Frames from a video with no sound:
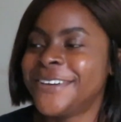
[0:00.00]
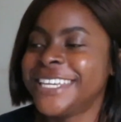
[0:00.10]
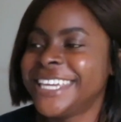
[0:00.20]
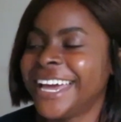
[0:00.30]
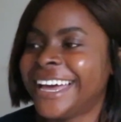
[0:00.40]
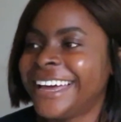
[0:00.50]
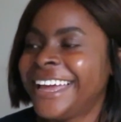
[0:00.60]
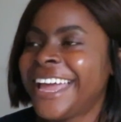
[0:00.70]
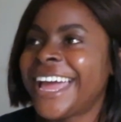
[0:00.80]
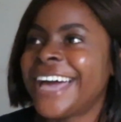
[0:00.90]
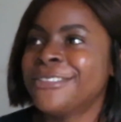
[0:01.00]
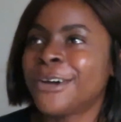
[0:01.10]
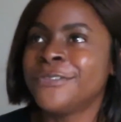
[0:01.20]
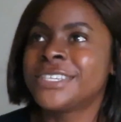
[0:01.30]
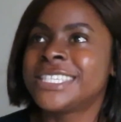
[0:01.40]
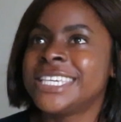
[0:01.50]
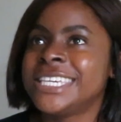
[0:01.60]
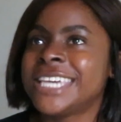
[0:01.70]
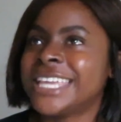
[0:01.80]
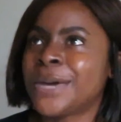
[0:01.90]
yeah, and then
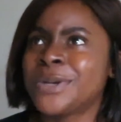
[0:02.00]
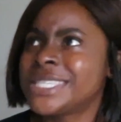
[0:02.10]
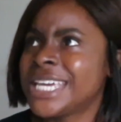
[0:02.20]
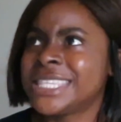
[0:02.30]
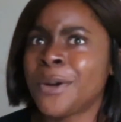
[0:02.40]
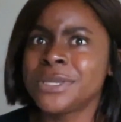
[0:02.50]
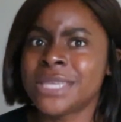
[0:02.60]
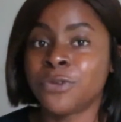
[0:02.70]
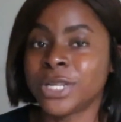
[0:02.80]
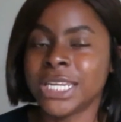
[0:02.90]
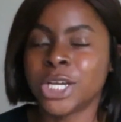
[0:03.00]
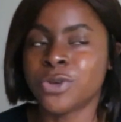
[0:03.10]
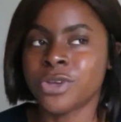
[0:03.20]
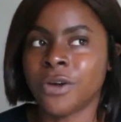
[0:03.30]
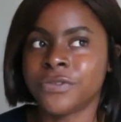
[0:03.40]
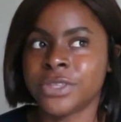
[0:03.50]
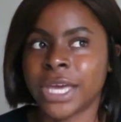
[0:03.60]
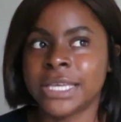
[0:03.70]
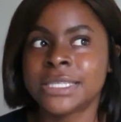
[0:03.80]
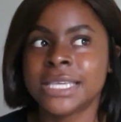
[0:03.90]
obviously, yeah, that was it for clinicals after
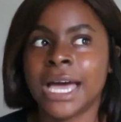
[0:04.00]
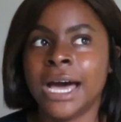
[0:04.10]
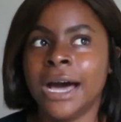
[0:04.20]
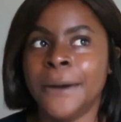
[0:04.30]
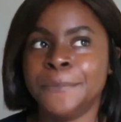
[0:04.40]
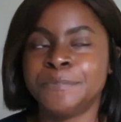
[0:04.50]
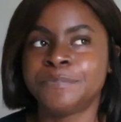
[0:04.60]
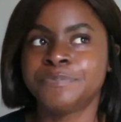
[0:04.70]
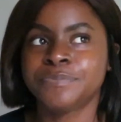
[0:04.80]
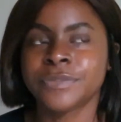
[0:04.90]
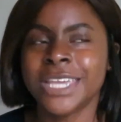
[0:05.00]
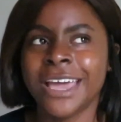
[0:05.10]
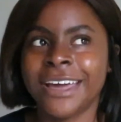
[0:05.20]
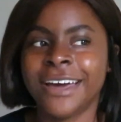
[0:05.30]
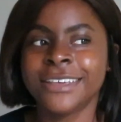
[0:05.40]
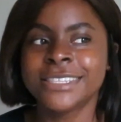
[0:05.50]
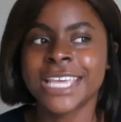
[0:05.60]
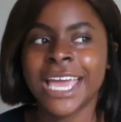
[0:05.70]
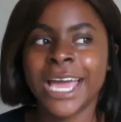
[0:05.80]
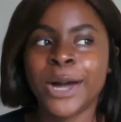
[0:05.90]
that. Yeah, guys,
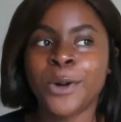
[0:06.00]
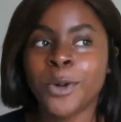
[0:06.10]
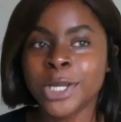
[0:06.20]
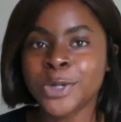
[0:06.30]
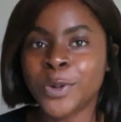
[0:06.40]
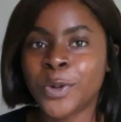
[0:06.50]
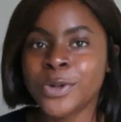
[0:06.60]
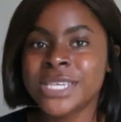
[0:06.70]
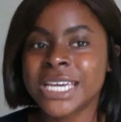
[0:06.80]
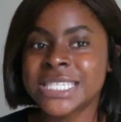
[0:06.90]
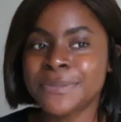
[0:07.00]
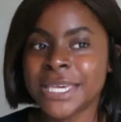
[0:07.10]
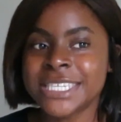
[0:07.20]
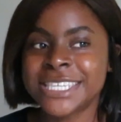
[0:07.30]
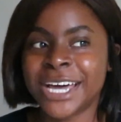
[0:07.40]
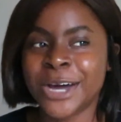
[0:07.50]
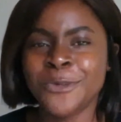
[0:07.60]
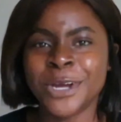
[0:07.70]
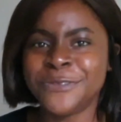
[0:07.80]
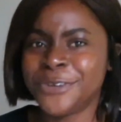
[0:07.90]
all in all, second semester
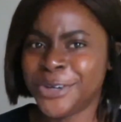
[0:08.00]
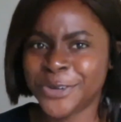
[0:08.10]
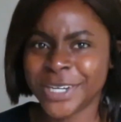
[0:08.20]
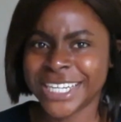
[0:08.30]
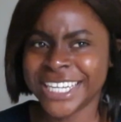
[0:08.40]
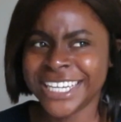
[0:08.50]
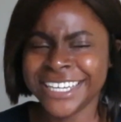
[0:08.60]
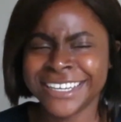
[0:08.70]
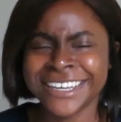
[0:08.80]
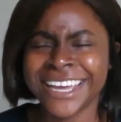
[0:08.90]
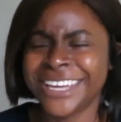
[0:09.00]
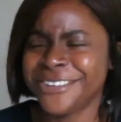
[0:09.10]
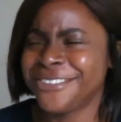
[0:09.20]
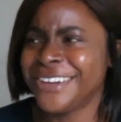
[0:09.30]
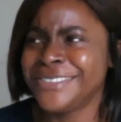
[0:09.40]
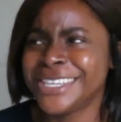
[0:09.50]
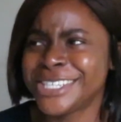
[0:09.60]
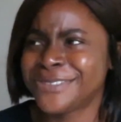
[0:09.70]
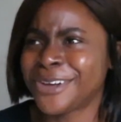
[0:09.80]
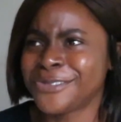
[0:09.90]
went very quickly. I don't know, everything
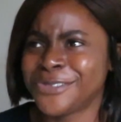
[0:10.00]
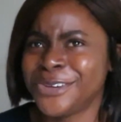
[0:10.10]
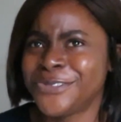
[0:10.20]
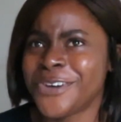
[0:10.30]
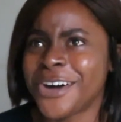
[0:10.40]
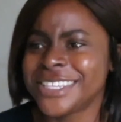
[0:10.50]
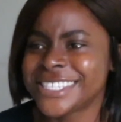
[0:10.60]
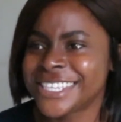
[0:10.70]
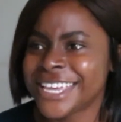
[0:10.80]
just felt very fast.